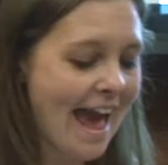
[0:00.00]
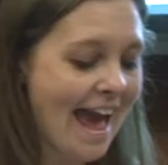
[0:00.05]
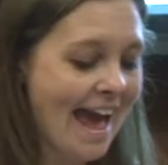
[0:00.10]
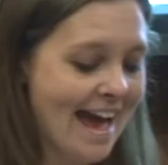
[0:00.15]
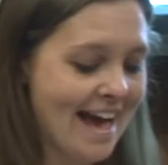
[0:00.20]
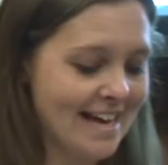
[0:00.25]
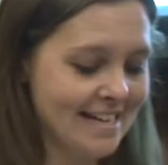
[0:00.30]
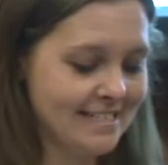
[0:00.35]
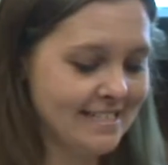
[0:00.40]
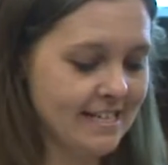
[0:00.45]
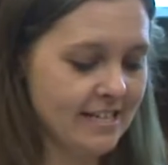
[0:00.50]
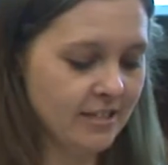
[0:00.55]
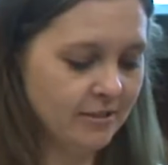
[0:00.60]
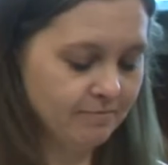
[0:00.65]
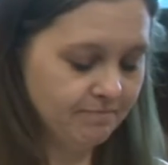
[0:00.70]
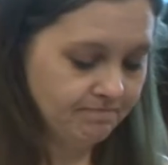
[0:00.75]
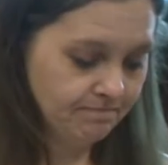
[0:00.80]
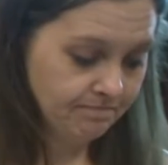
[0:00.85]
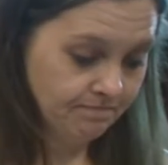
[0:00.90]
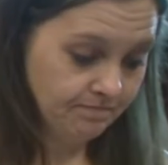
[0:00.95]
add.
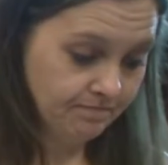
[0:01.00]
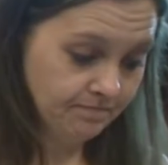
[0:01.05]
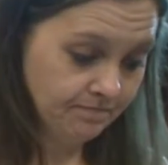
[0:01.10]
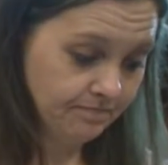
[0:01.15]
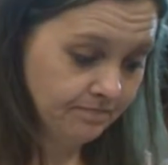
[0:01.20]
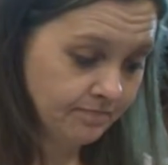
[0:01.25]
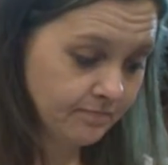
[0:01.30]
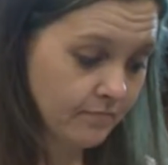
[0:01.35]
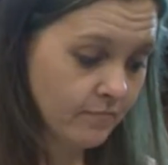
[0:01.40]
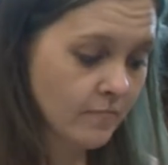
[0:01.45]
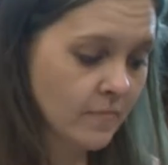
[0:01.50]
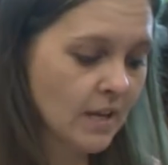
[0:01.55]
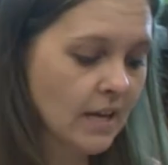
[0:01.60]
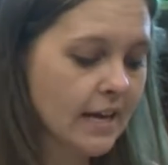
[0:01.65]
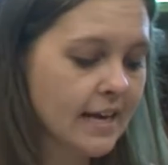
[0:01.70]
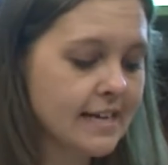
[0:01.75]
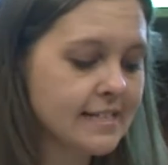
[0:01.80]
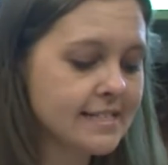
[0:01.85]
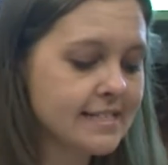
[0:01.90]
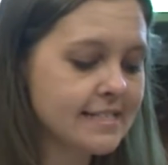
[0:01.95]

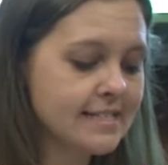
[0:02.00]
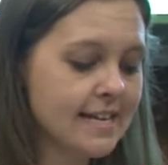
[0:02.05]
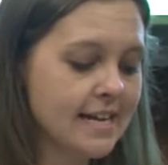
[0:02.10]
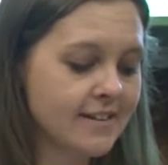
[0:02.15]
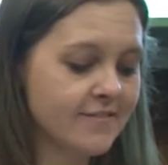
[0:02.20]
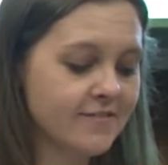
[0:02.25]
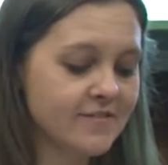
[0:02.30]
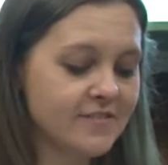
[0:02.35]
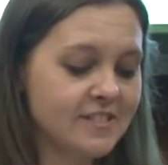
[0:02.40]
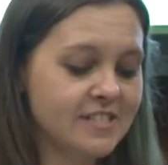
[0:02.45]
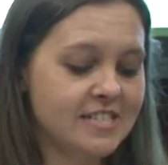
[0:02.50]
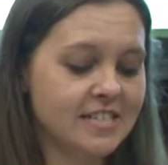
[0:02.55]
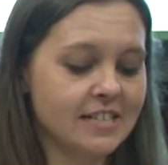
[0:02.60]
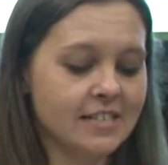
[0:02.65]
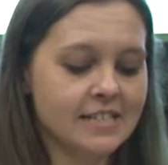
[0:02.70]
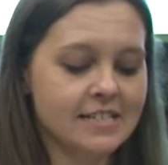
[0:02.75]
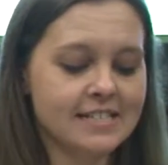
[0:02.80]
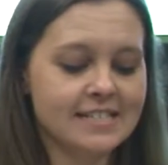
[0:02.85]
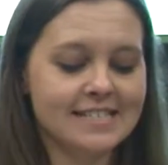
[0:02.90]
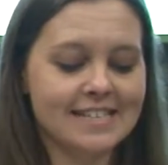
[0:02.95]
Instead of d,
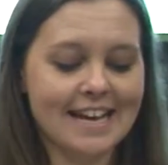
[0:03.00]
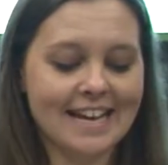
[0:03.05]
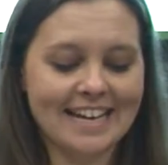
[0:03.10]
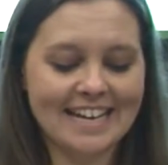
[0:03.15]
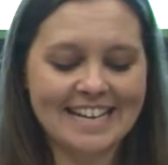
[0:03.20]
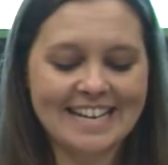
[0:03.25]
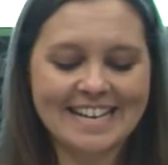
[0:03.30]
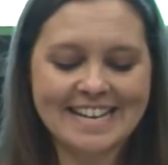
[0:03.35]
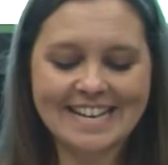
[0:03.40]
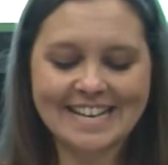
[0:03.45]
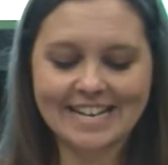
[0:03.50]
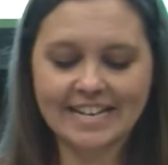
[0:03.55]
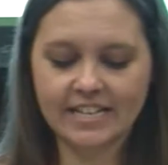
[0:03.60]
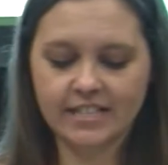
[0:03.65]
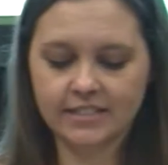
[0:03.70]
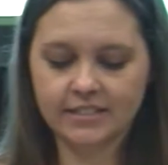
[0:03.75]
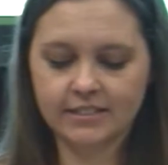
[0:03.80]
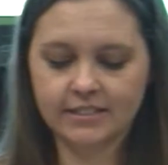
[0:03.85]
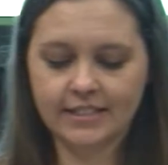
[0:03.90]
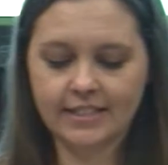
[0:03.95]
say n.
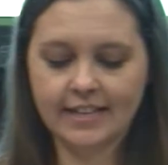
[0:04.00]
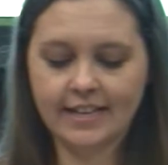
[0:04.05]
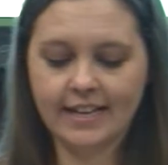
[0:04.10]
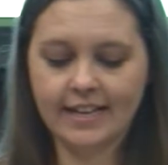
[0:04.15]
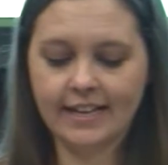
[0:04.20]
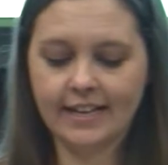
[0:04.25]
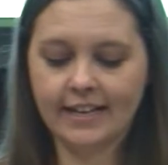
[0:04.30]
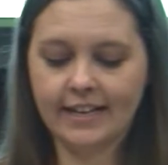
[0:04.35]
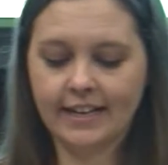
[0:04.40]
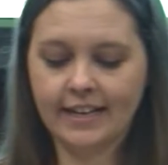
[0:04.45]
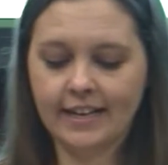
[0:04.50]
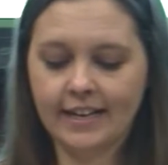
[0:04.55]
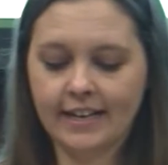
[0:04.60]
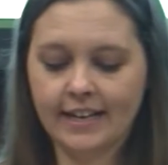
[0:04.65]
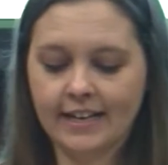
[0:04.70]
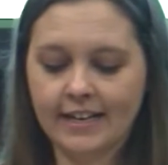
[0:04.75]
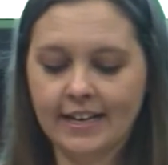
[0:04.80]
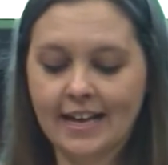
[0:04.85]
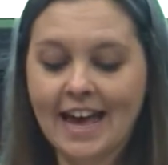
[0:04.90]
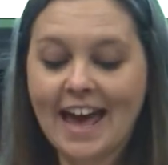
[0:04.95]

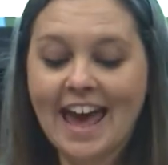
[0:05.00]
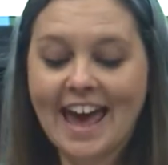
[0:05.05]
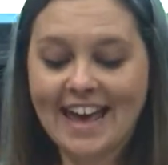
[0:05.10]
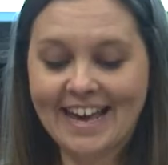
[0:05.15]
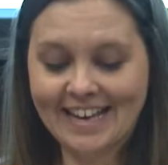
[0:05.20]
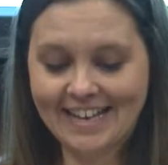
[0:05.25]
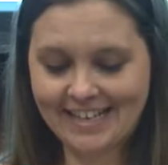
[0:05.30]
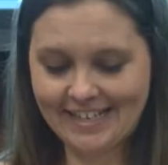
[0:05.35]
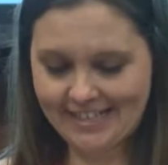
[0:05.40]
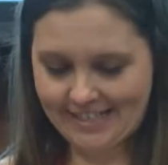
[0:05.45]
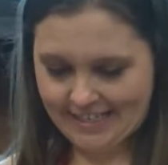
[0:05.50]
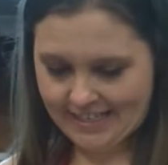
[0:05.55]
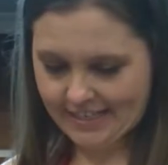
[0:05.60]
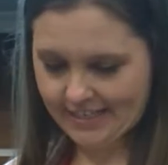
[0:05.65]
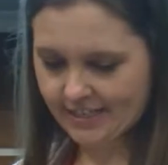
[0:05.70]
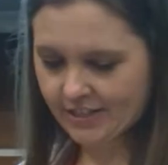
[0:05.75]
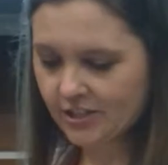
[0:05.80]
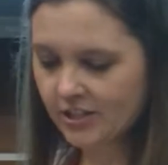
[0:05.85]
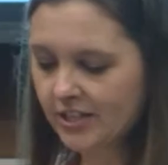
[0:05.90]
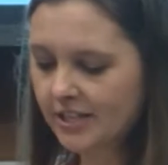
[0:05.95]
An,
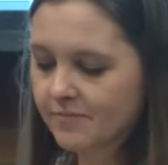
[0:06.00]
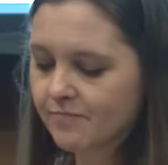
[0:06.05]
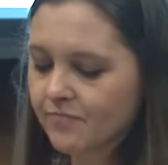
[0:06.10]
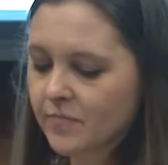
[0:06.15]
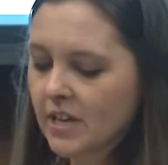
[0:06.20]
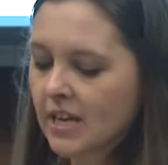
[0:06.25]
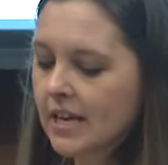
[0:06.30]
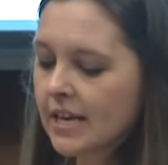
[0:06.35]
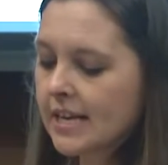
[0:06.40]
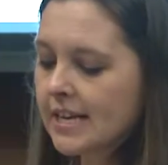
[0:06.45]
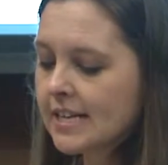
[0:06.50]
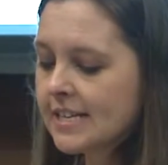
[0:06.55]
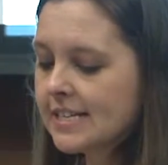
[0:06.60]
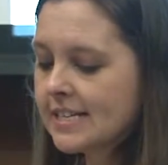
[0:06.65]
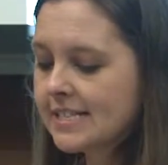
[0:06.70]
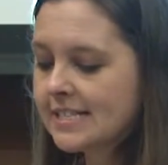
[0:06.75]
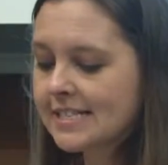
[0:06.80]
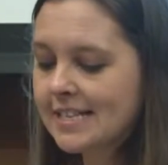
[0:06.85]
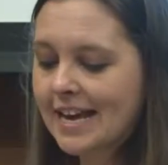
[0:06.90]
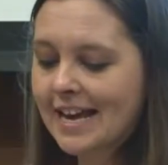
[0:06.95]
good.
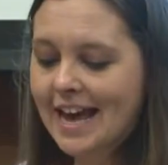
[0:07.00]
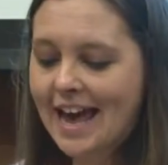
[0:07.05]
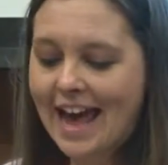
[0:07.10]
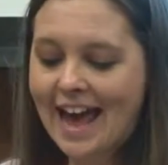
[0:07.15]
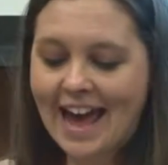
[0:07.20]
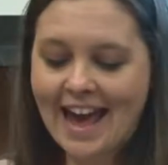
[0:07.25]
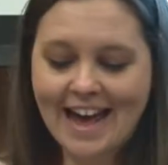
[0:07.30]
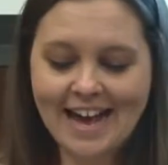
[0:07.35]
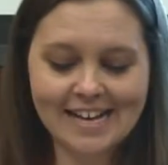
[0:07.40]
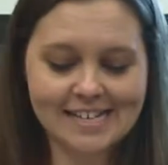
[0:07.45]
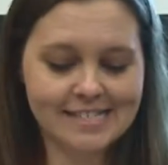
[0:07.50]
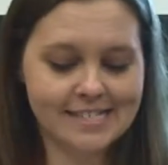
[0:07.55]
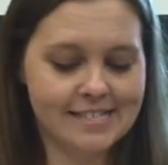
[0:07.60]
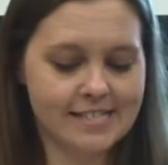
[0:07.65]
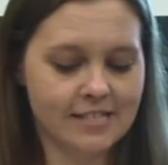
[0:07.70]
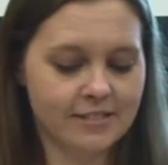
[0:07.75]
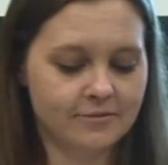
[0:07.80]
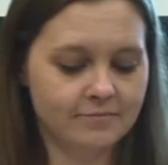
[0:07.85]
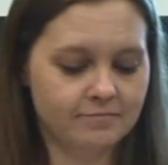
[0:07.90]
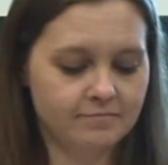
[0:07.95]
Say as.
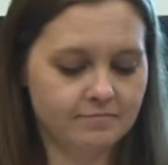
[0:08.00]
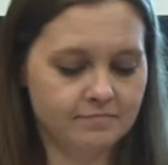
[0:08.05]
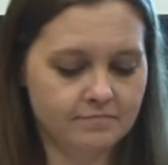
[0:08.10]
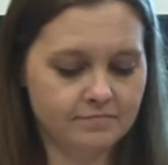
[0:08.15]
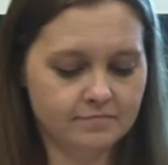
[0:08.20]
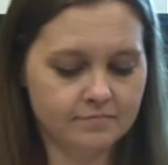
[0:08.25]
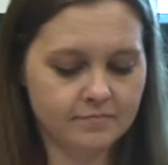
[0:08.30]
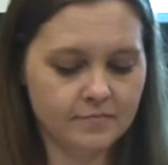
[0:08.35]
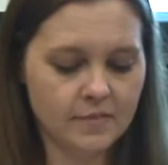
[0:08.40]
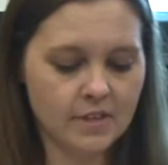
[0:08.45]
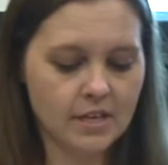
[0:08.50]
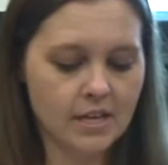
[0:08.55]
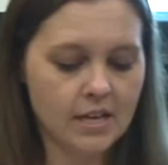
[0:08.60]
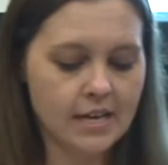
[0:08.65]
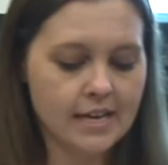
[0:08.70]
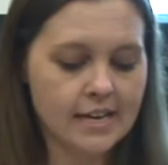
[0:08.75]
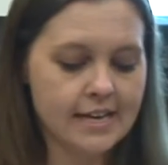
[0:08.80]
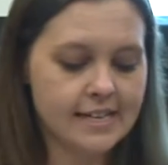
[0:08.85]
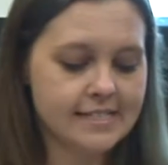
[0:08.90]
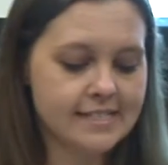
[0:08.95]
as.
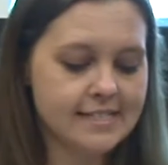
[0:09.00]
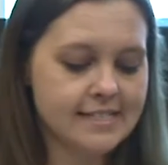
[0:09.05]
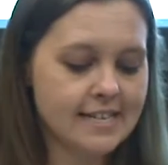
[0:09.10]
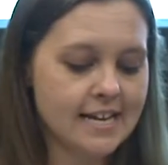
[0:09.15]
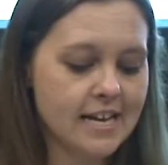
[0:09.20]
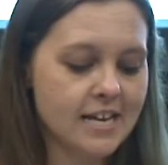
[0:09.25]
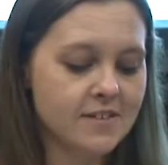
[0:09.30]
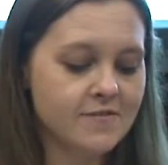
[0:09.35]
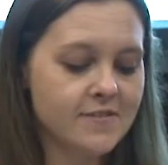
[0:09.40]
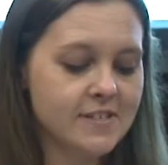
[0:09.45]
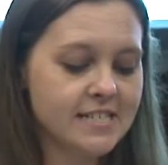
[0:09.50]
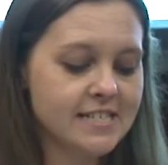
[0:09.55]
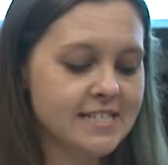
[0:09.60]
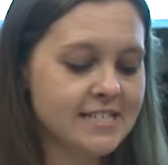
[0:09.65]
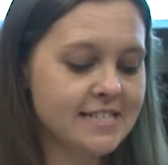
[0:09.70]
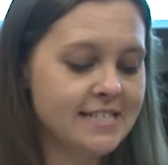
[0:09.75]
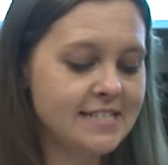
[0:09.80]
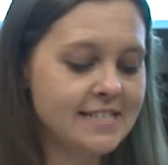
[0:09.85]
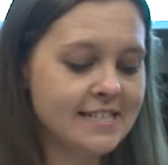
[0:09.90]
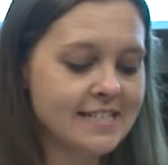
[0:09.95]
Instead of
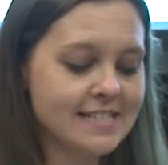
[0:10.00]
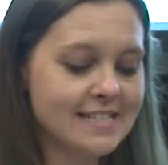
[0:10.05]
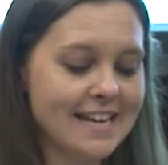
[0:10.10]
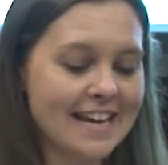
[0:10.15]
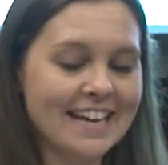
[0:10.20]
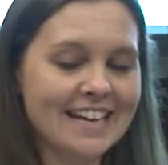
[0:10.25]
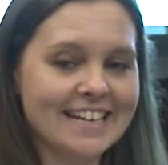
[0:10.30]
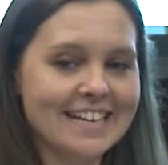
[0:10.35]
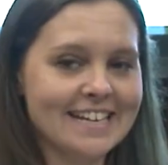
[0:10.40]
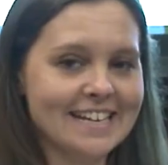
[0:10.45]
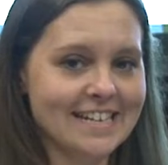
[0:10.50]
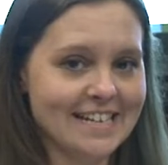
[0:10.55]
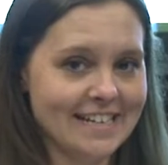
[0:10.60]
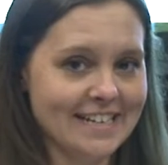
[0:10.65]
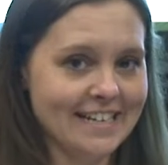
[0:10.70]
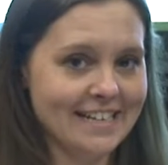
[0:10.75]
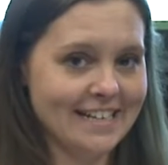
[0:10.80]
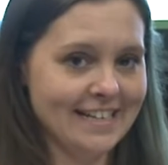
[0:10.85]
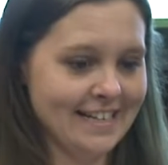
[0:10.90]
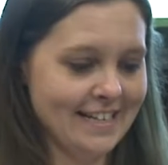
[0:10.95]
z, say n.